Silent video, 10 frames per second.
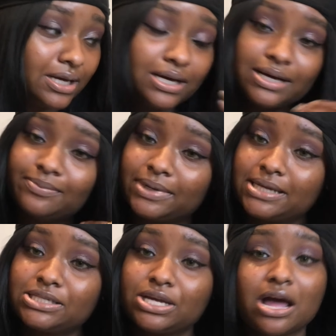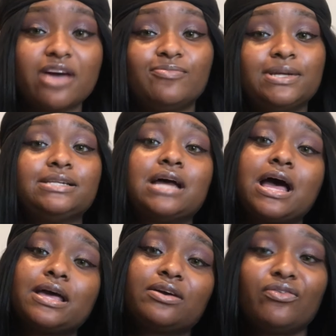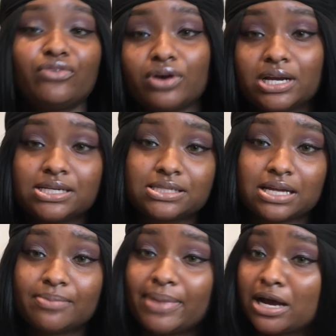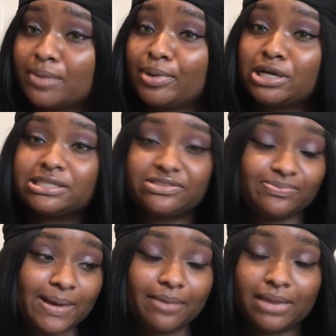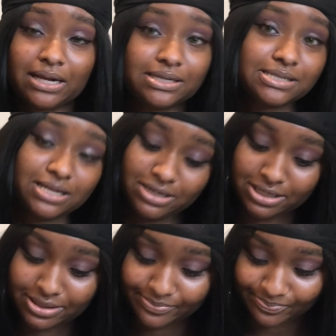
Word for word: and when I tell you I've been dying for it is a, a purse by a black designer